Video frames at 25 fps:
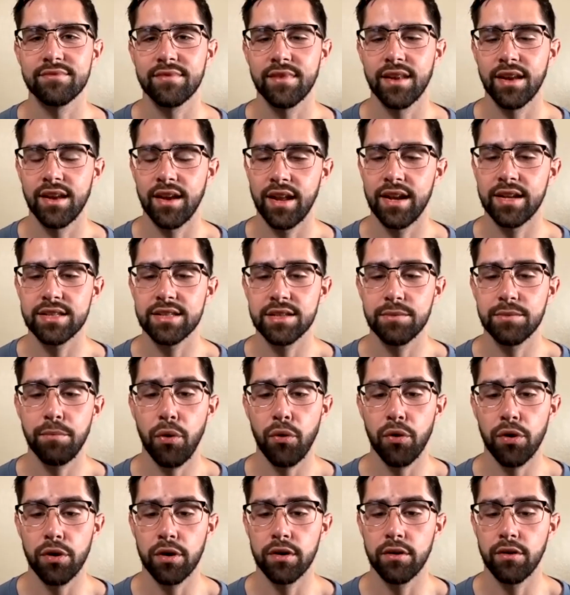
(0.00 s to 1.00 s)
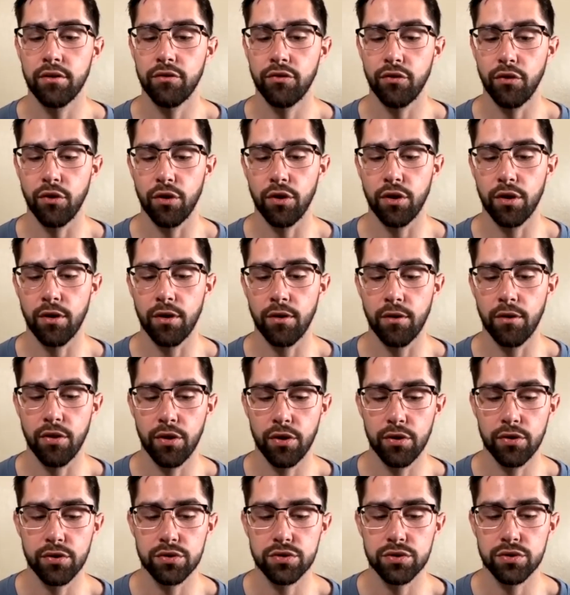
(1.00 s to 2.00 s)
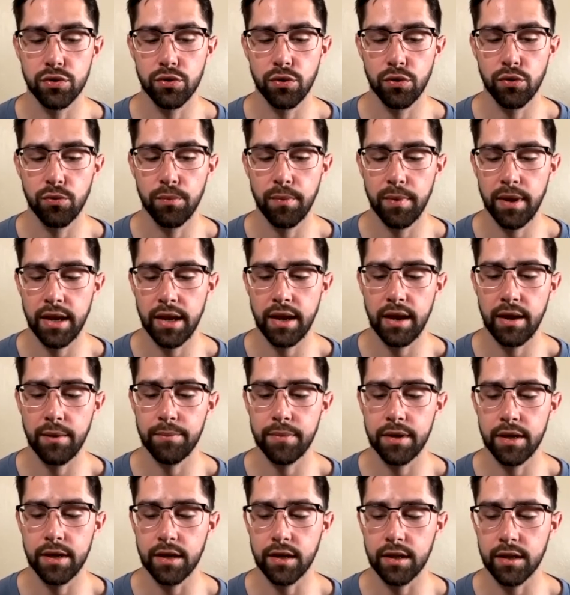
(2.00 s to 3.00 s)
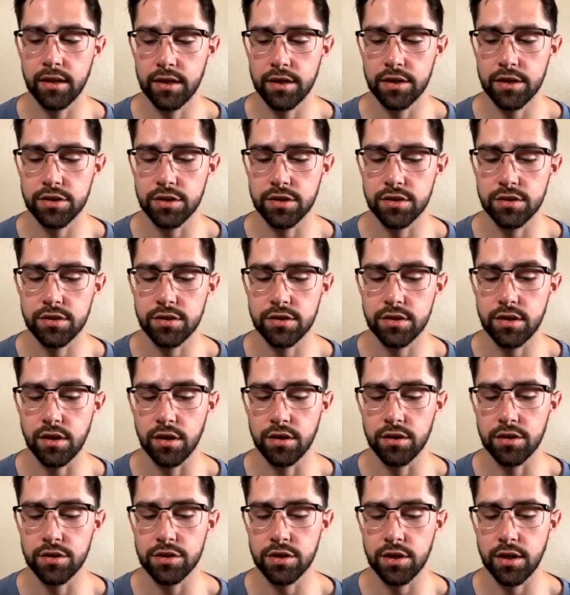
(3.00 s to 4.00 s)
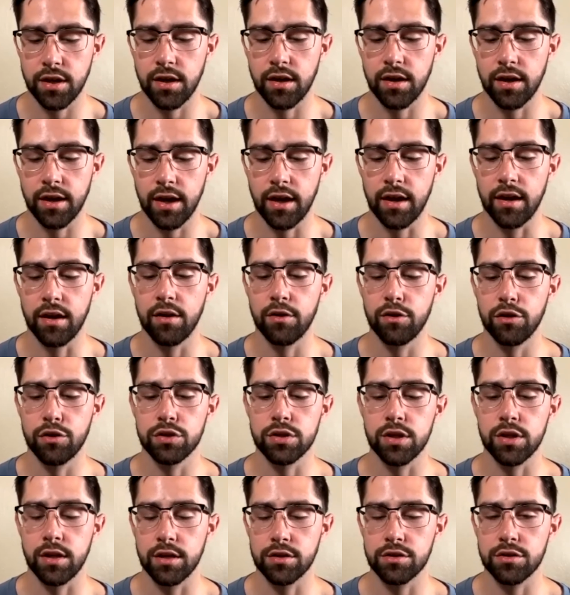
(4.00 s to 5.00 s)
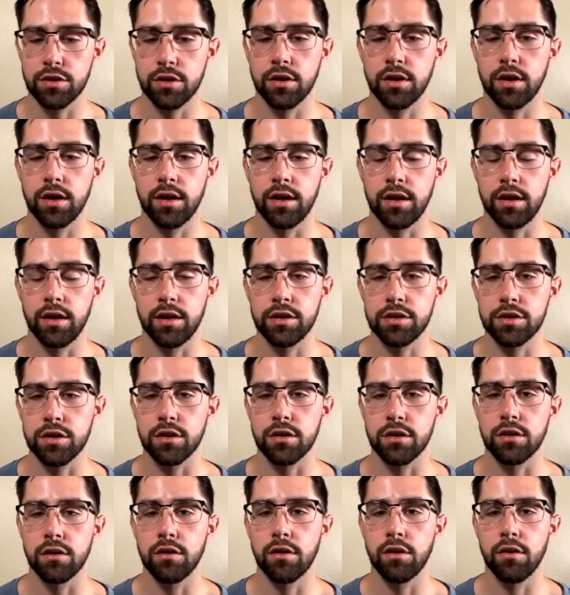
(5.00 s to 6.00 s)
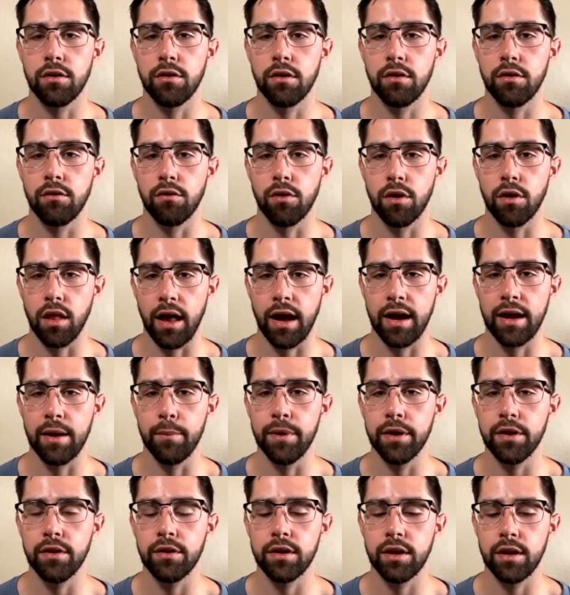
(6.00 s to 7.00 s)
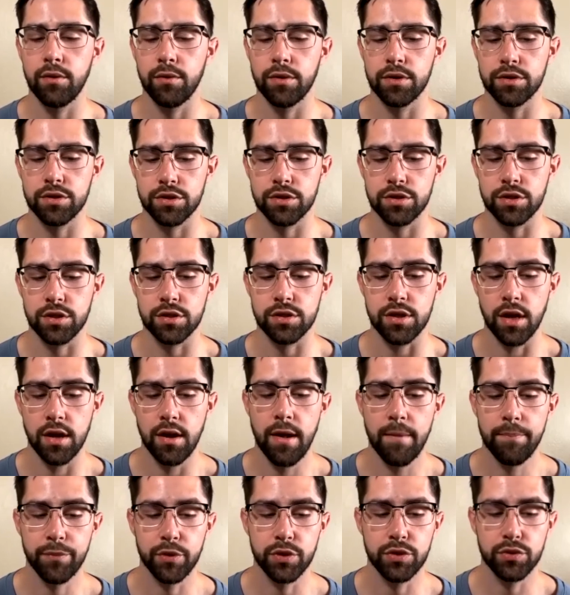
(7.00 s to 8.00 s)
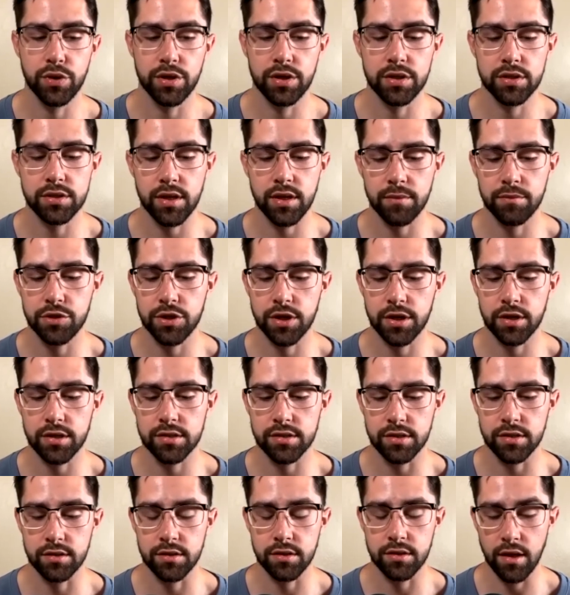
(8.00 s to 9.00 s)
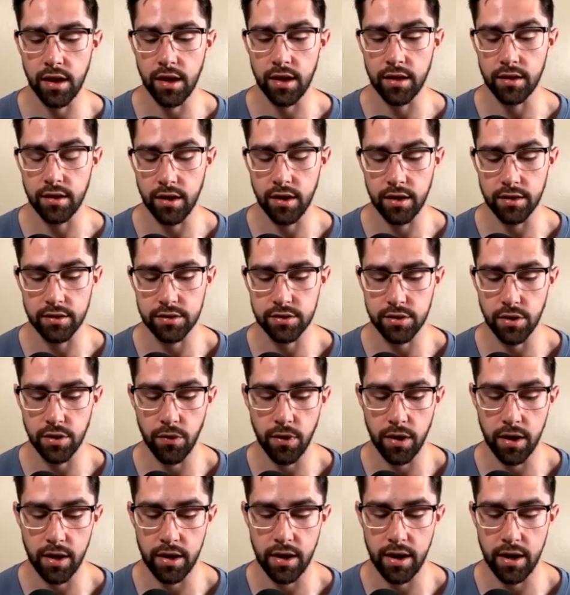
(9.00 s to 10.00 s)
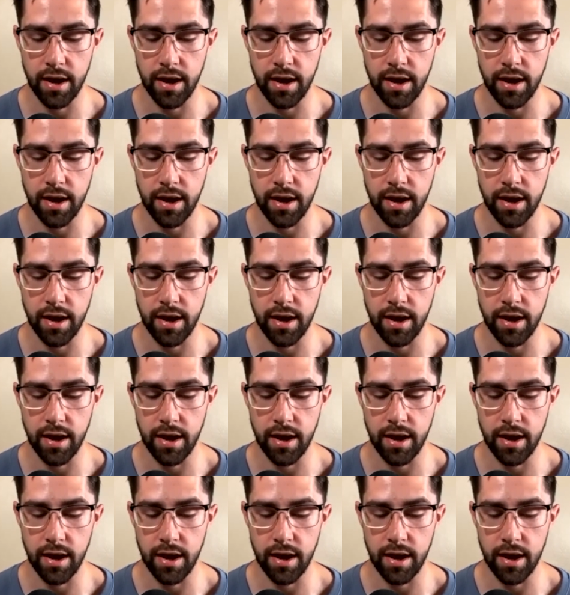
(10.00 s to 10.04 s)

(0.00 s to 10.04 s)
And it's important for those who may not be clinicians to understand, again, you said intra and inter reliability, which is just between subjects and so on.